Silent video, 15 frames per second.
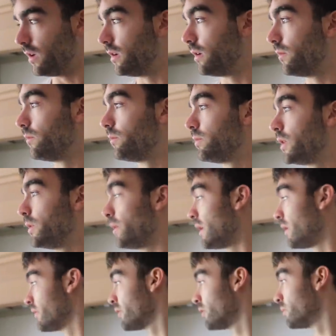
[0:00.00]
Blue,
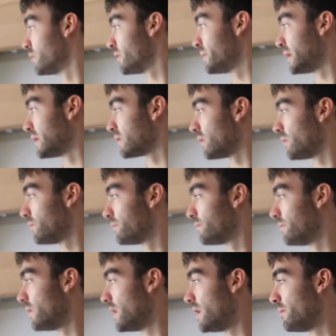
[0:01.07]
I thought Bluebell got
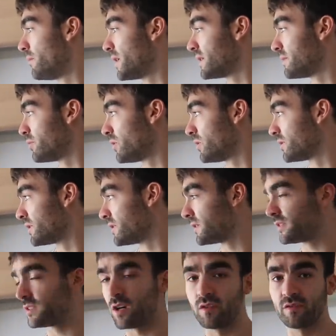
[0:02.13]
uh, muddy paws on the
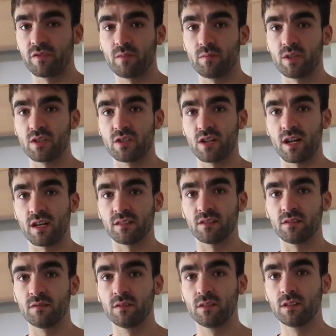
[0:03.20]
sofa, but she
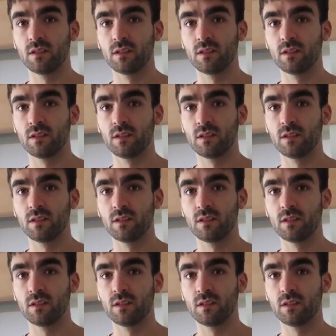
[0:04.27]
hasn't.